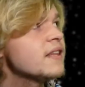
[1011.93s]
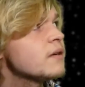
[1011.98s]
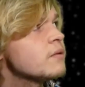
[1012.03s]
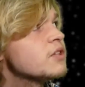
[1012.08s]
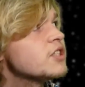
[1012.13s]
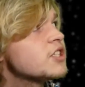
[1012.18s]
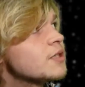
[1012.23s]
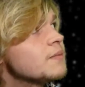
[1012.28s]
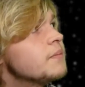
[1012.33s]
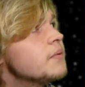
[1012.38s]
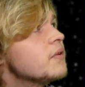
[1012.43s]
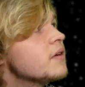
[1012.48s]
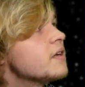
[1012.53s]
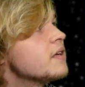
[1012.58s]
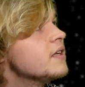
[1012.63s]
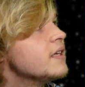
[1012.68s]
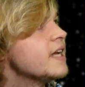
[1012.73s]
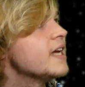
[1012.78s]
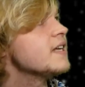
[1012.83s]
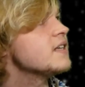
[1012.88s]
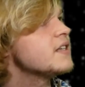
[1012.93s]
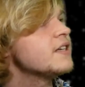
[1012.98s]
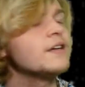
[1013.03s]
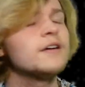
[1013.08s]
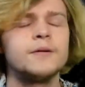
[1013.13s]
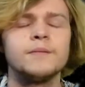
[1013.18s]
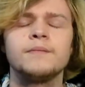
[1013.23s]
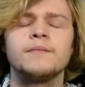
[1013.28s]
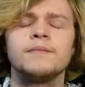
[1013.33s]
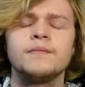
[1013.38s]
think we should put it in A
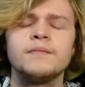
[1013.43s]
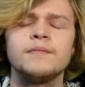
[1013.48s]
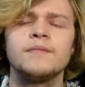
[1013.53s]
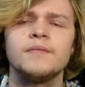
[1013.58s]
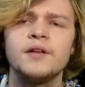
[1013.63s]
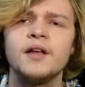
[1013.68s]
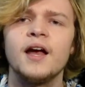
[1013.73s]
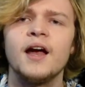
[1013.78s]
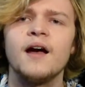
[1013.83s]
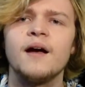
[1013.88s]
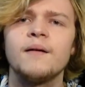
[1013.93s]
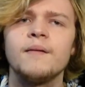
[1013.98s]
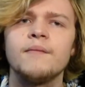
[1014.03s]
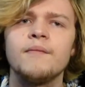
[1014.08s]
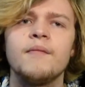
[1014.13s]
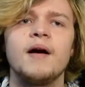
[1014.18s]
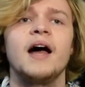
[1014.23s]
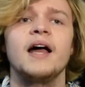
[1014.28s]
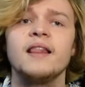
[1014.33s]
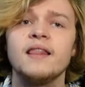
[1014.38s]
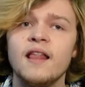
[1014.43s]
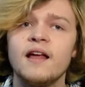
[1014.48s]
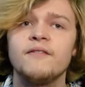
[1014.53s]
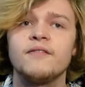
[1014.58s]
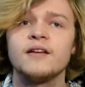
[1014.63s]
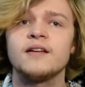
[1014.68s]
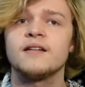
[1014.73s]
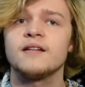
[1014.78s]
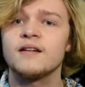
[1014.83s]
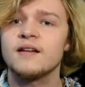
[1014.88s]
tier. Yeah, I
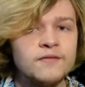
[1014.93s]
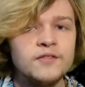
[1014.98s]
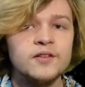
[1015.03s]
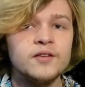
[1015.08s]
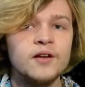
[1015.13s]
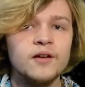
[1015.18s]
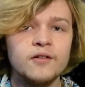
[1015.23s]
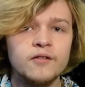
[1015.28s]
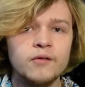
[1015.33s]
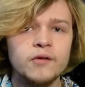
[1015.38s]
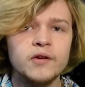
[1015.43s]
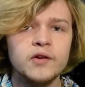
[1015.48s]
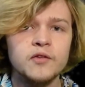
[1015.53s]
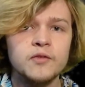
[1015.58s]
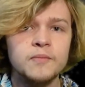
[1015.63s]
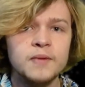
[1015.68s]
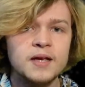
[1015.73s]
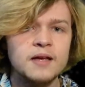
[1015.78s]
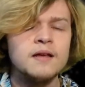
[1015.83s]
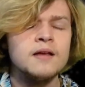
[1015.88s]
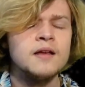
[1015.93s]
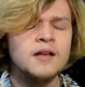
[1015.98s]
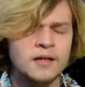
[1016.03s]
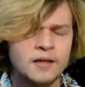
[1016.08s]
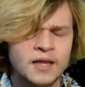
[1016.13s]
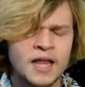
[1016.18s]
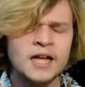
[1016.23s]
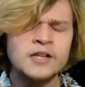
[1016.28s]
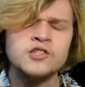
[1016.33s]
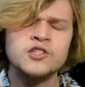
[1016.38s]
love it. If you don't agree with me,
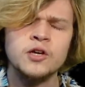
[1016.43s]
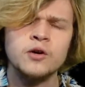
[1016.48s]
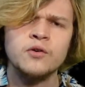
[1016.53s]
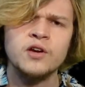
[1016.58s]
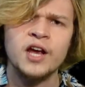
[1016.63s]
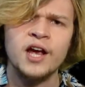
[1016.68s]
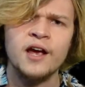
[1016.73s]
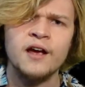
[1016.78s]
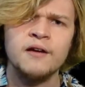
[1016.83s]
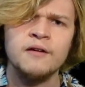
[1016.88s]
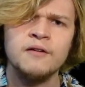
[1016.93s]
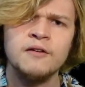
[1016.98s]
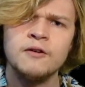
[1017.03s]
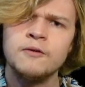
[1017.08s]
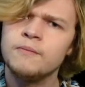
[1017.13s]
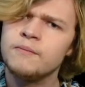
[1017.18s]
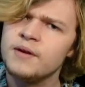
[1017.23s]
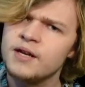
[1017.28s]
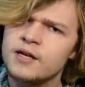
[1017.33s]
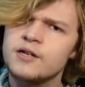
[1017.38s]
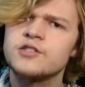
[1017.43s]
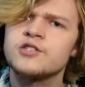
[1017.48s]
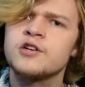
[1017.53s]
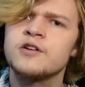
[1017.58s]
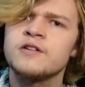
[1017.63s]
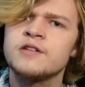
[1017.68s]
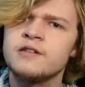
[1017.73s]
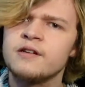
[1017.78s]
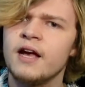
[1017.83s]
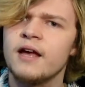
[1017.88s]
that's okay. Because
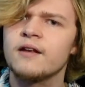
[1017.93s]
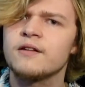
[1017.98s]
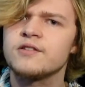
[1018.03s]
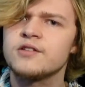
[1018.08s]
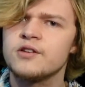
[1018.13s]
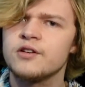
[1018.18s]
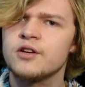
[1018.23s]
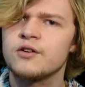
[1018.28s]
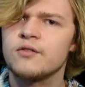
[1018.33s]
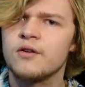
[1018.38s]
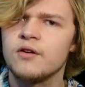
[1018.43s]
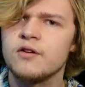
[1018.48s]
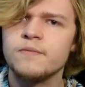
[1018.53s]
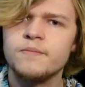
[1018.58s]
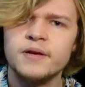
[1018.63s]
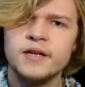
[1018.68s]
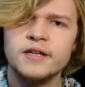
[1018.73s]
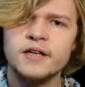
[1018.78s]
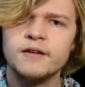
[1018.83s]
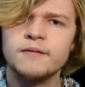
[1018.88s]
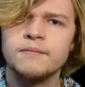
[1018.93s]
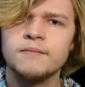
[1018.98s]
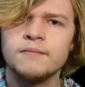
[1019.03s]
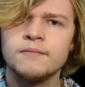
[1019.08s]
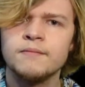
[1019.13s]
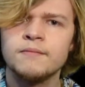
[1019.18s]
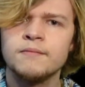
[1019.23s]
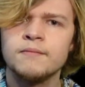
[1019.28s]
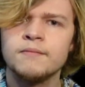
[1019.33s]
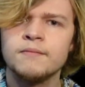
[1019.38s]
you're entitled to your own opinion.
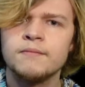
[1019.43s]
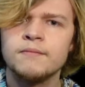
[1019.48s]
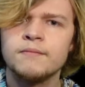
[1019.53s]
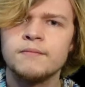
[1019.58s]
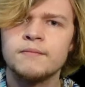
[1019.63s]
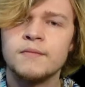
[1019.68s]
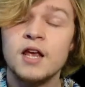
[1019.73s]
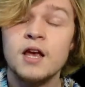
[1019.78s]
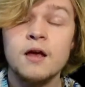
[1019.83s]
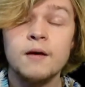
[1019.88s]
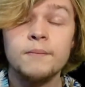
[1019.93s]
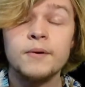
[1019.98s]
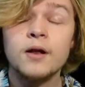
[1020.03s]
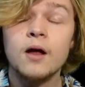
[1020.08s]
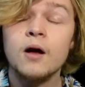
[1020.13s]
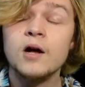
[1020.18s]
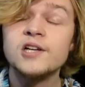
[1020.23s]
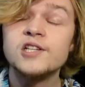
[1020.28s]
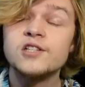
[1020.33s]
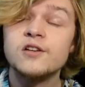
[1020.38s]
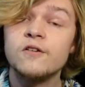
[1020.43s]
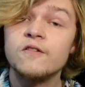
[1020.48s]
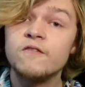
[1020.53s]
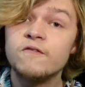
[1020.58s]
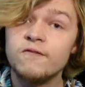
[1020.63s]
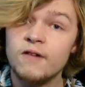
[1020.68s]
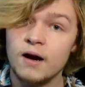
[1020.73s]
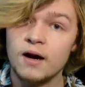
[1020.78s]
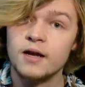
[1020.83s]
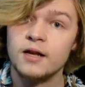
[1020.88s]
But also,
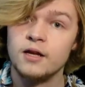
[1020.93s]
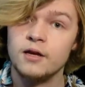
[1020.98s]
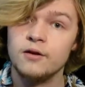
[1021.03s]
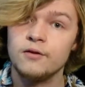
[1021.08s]
fuck